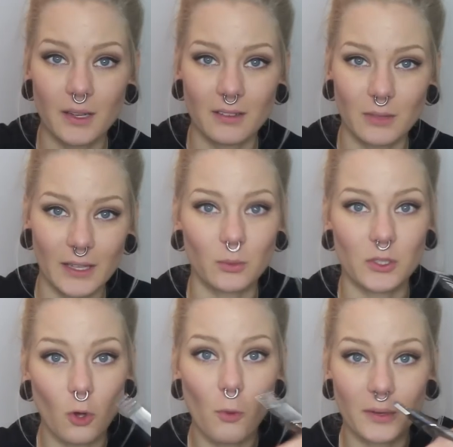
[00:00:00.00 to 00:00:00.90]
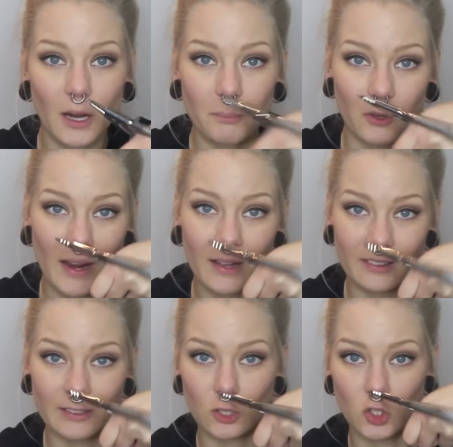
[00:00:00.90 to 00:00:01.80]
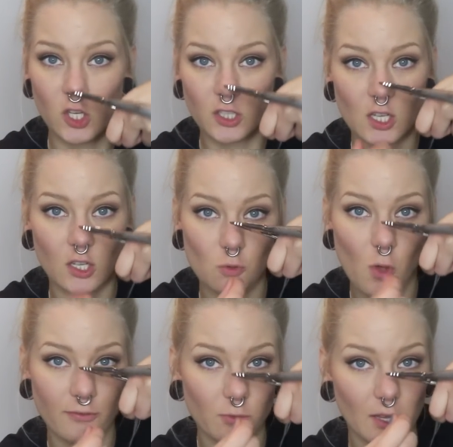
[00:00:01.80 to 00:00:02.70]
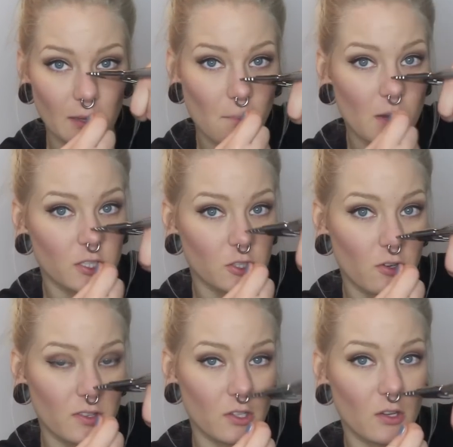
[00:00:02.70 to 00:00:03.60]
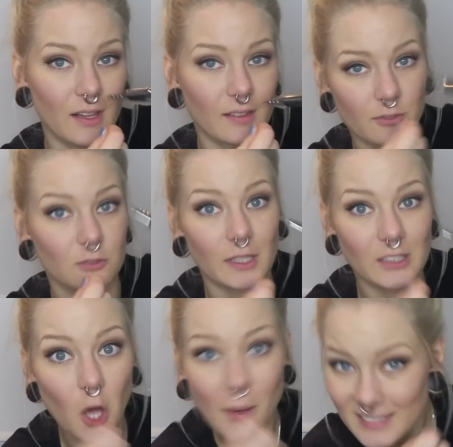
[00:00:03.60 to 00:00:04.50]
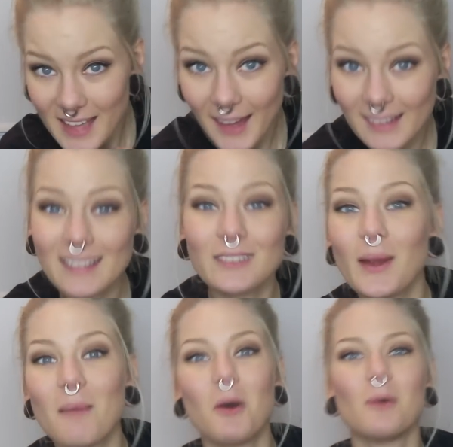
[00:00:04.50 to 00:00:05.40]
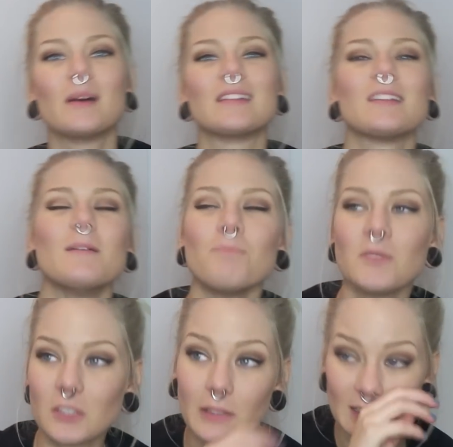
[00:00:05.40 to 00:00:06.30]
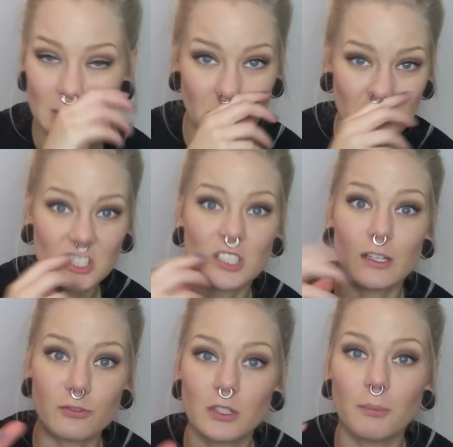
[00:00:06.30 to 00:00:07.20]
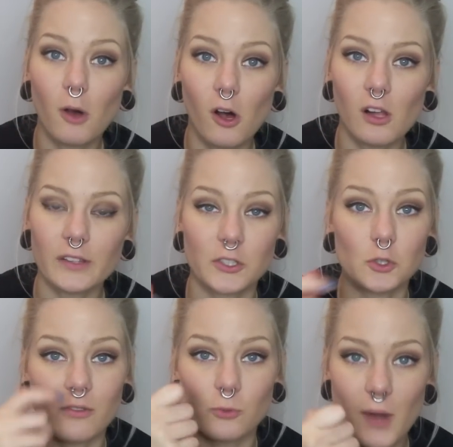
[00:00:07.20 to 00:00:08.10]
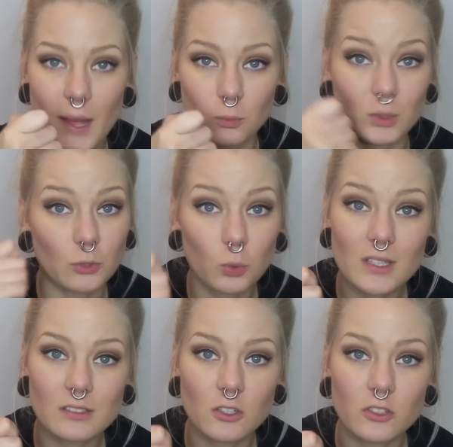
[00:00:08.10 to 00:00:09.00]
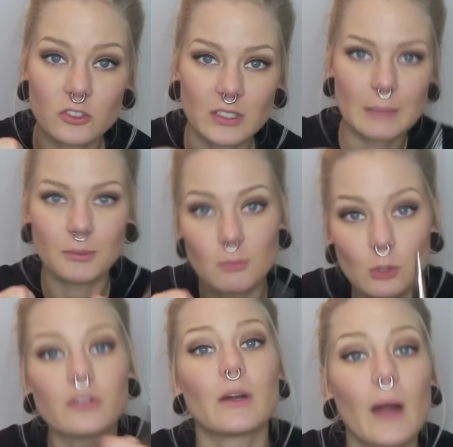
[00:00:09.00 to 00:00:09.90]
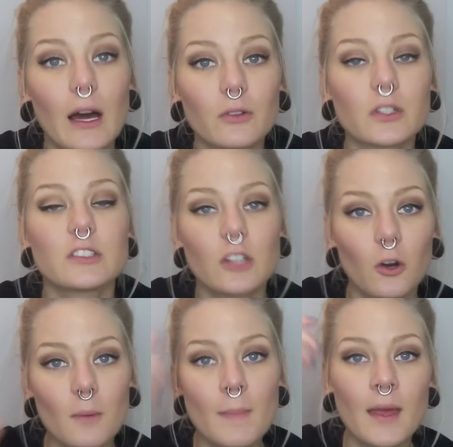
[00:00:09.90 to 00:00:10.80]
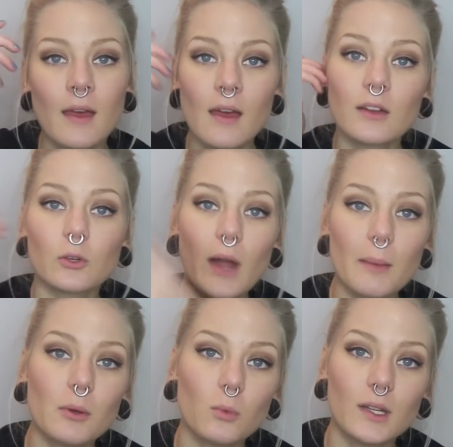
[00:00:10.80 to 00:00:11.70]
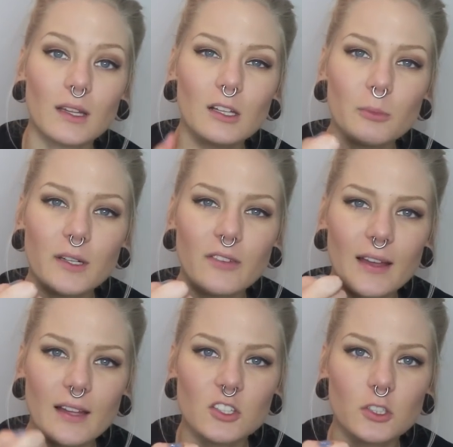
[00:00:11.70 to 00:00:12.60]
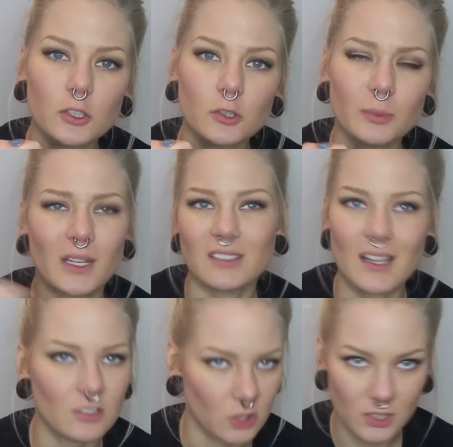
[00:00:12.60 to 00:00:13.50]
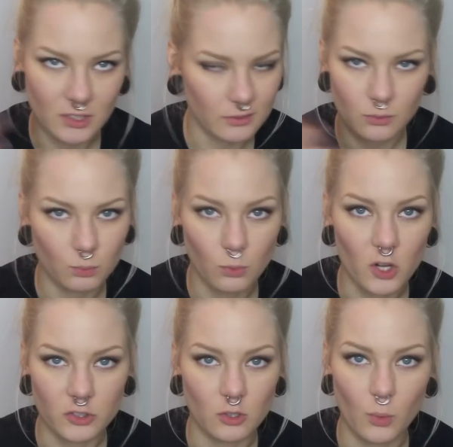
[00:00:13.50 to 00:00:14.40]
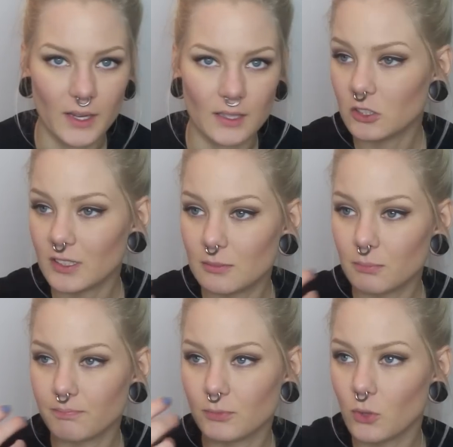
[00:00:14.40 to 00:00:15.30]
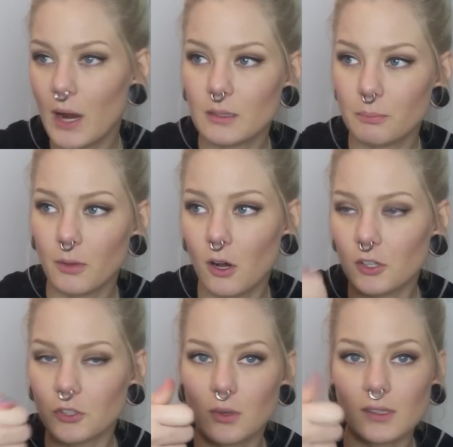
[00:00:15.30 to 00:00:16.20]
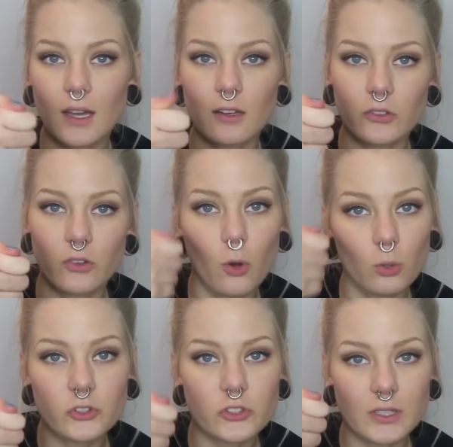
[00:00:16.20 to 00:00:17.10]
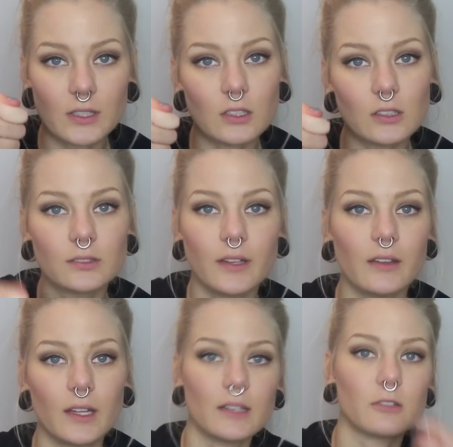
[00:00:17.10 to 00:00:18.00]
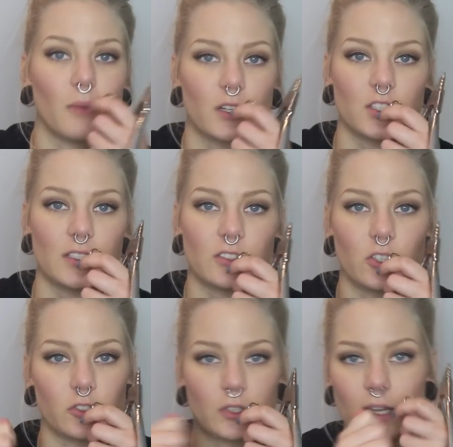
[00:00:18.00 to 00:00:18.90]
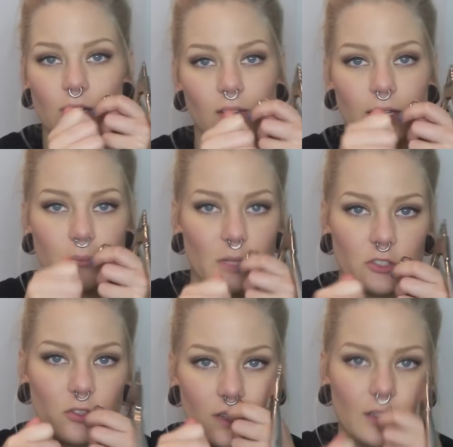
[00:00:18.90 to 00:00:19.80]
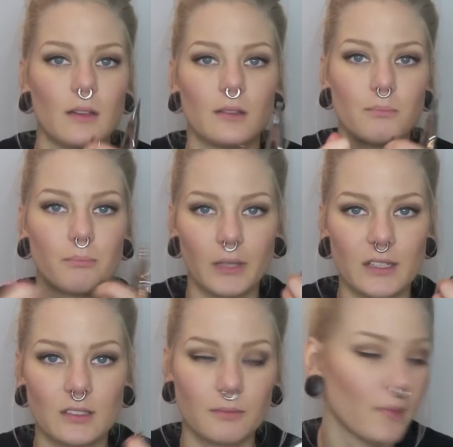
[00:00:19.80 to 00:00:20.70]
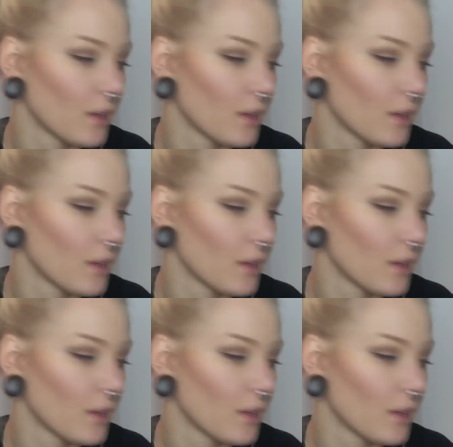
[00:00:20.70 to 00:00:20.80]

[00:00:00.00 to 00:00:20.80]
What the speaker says: And like when you open up, your hand is like shaking and you have to like measure and then you have to let go exactly at the right moment. So that's a bitch if the ball that you have grabbed with tweezers keeps moving around. So grab it with a little bit of eyelash glue, because that's, you can just wash away. You just grab the ball so it kind of holds still, and then it's much easier to kind of like measure it in and place it.